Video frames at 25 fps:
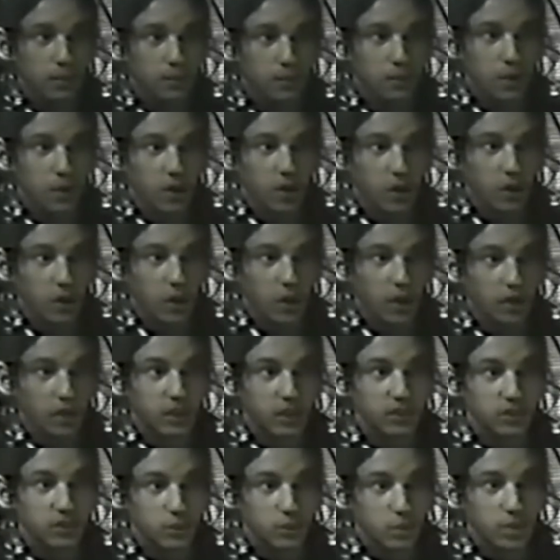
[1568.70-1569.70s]
up front, alright?
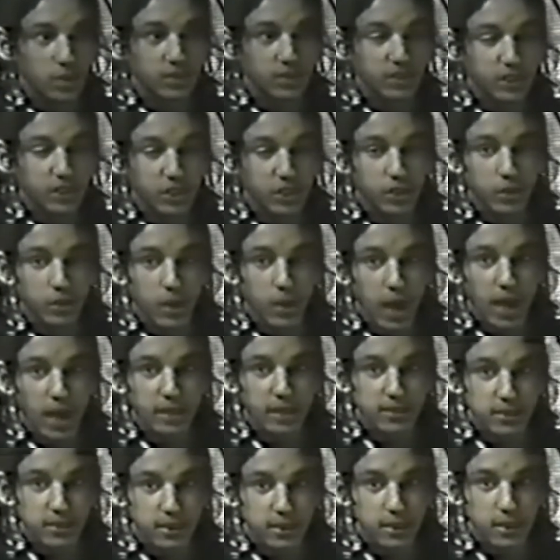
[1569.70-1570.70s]
Because you're risking your
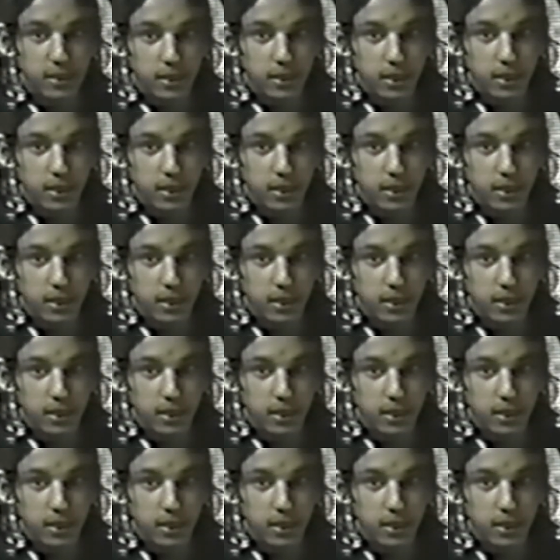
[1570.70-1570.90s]
ass.